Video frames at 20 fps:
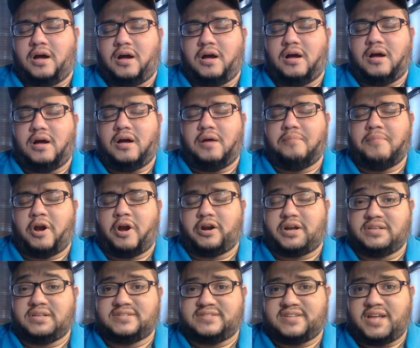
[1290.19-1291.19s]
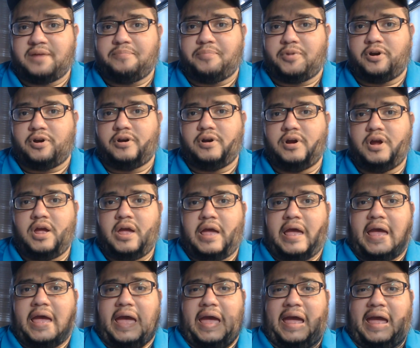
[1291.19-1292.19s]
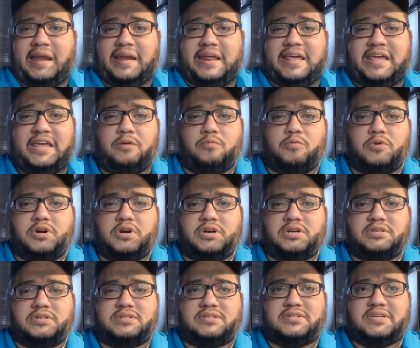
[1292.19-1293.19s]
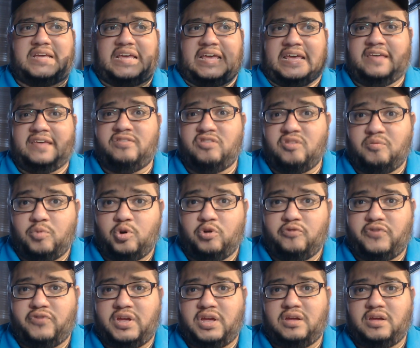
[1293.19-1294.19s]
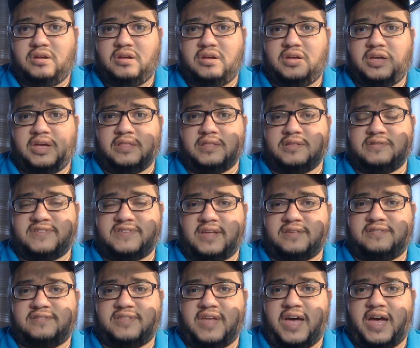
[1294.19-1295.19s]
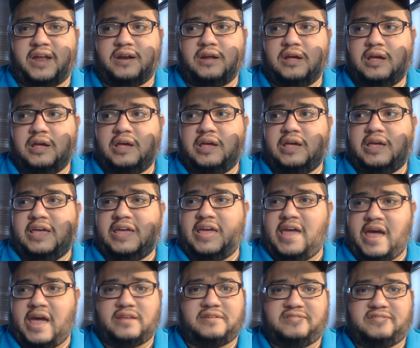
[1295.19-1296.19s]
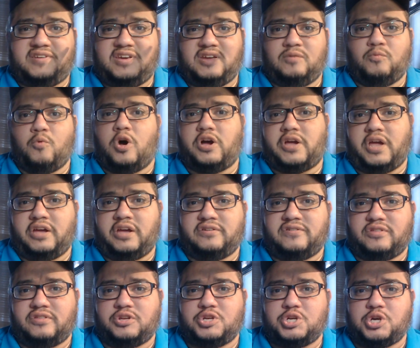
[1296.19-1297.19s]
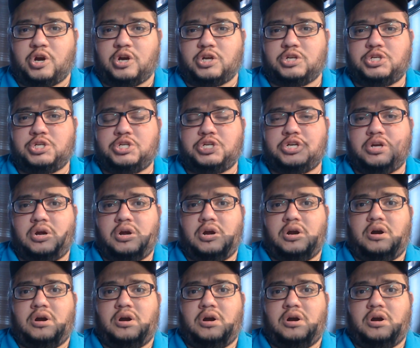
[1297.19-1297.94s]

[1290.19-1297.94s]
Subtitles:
American Sniper, and he was in the movie in the sense that he had a scene walking into the church,